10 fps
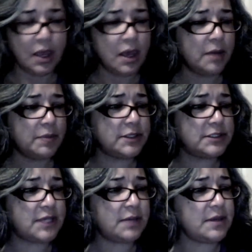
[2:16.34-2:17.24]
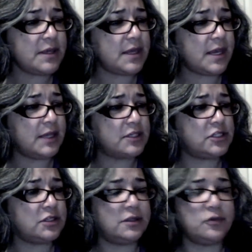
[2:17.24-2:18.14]
But some of these
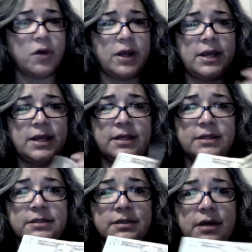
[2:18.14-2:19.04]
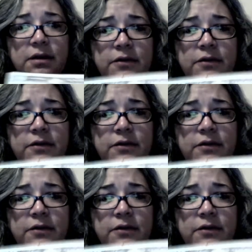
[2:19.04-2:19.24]
20s, I don't know